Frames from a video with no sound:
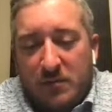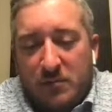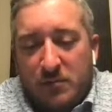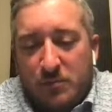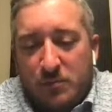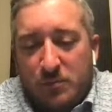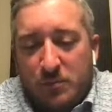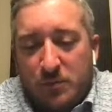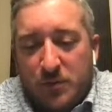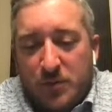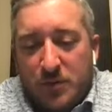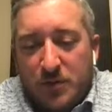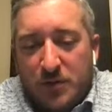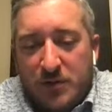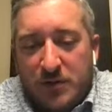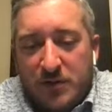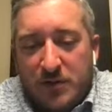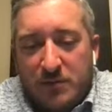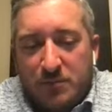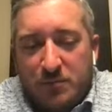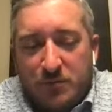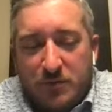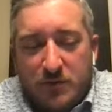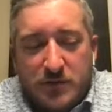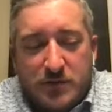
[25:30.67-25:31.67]
really
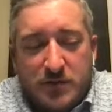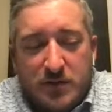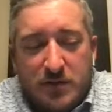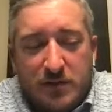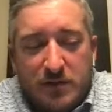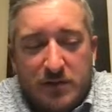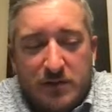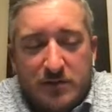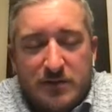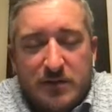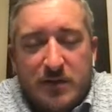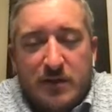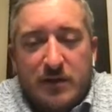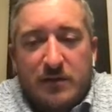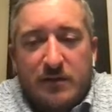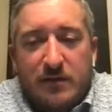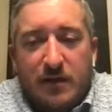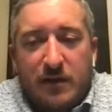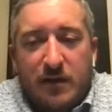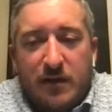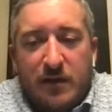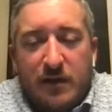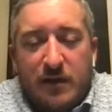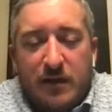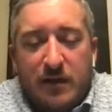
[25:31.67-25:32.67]
appreciate you saying
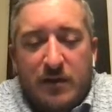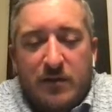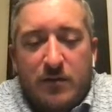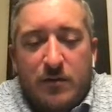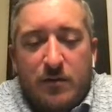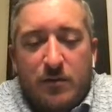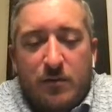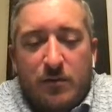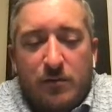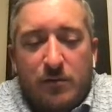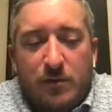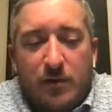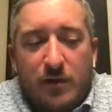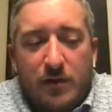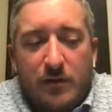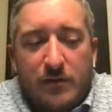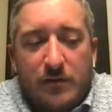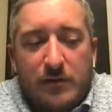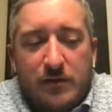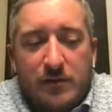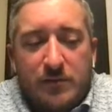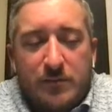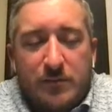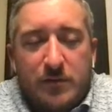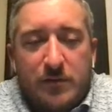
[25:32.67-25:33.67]
that, and I know a lot of the
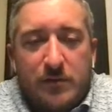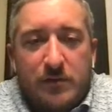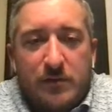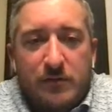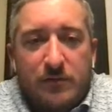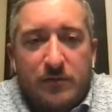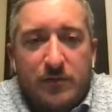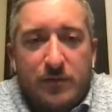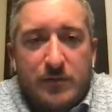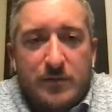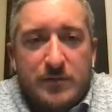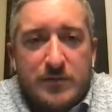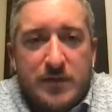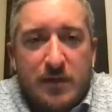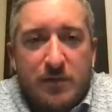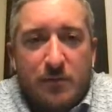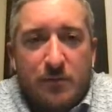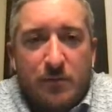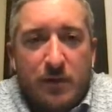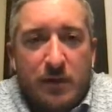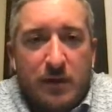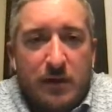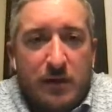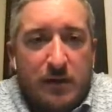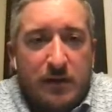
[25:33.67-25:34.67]
community feels that
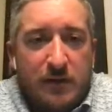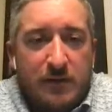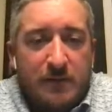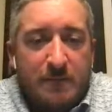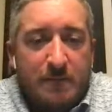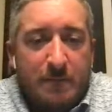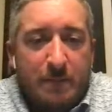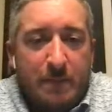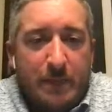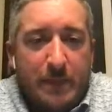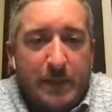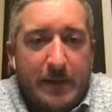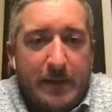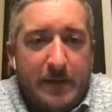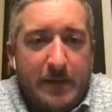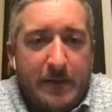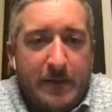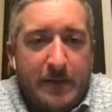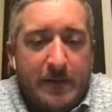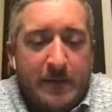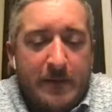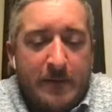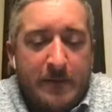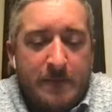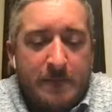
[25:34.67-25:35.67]
way.
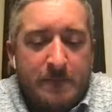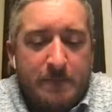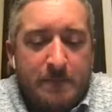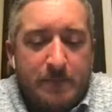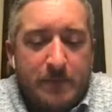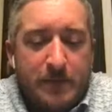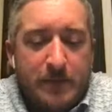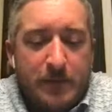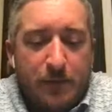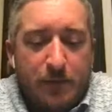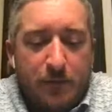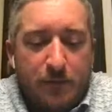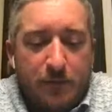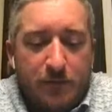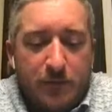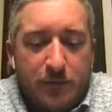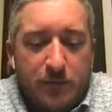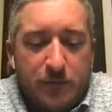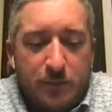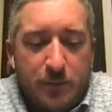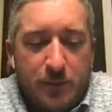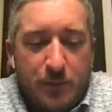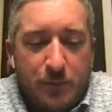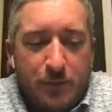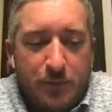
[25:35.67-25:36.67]
There are a few
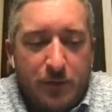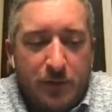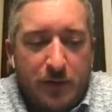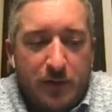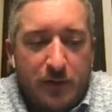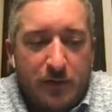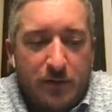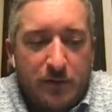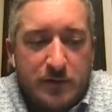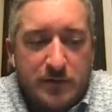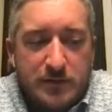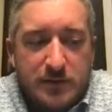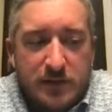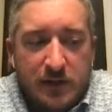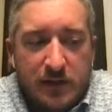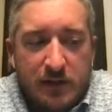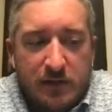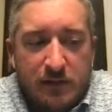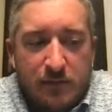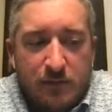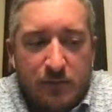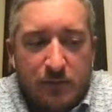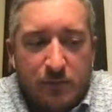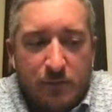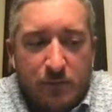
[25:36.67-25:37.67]
people that
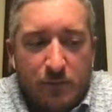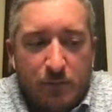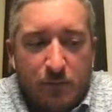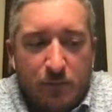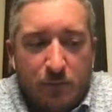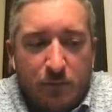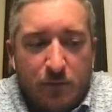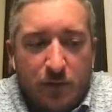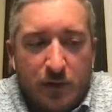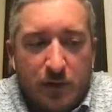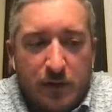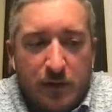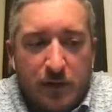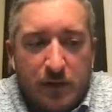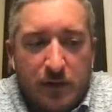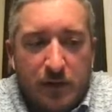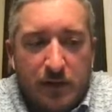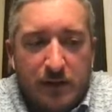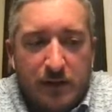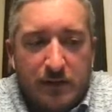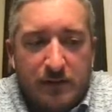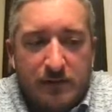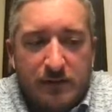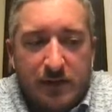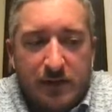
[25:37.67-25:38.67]
understand what
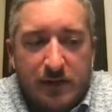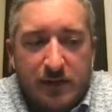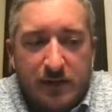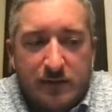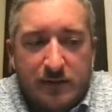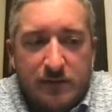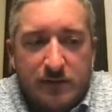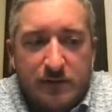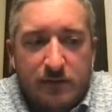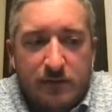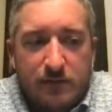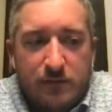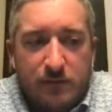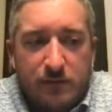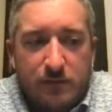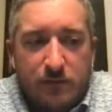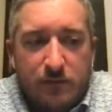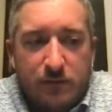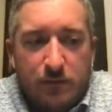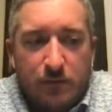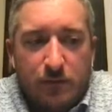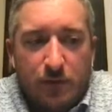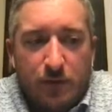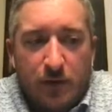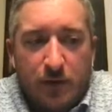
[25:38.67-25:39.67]
it takes
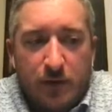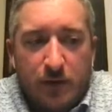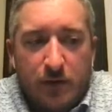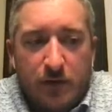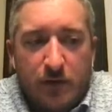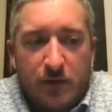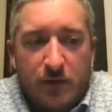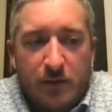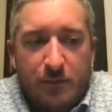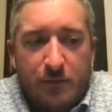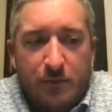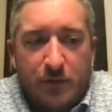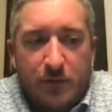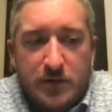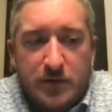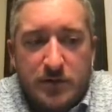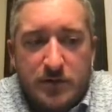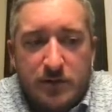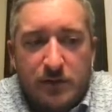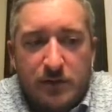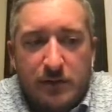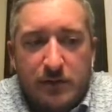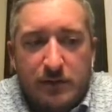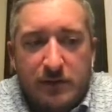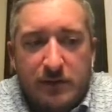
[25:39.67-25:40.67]
to run an
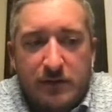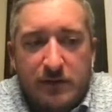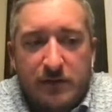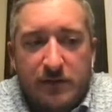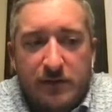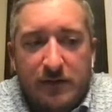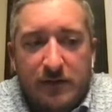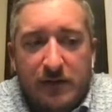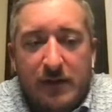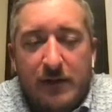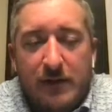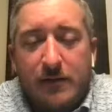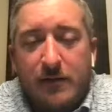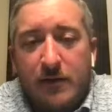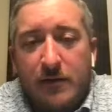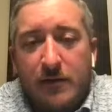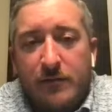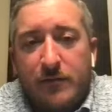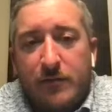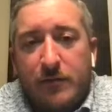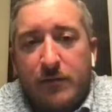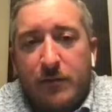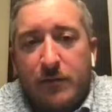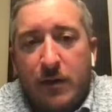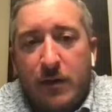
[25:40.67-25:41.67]
operation like this and get it off
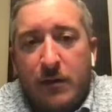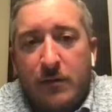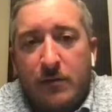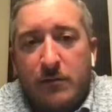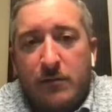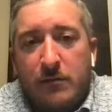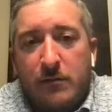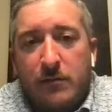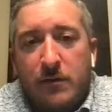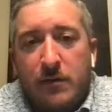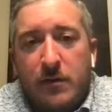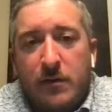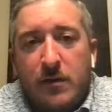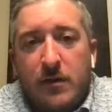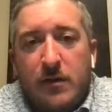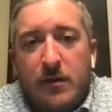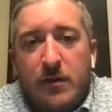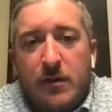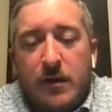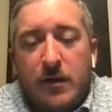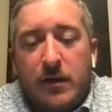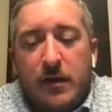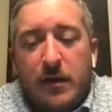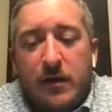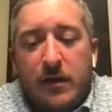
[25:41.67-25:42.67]
the ground.
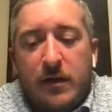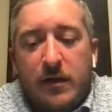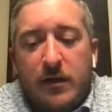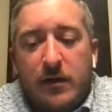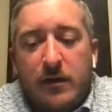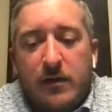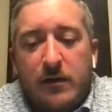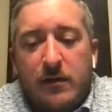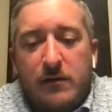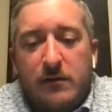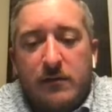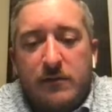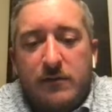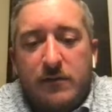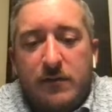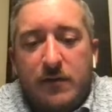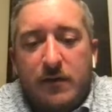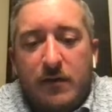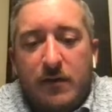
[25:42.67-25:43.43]
And